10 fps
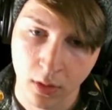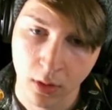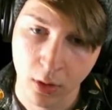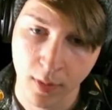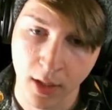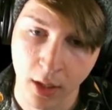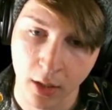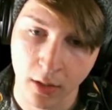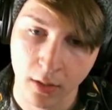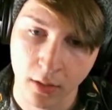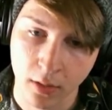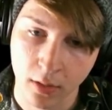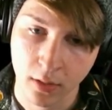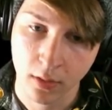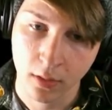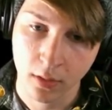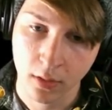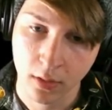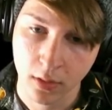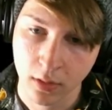You mean our
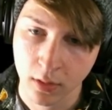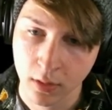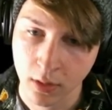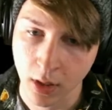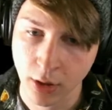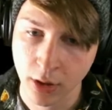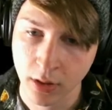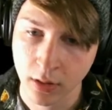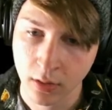dungeon?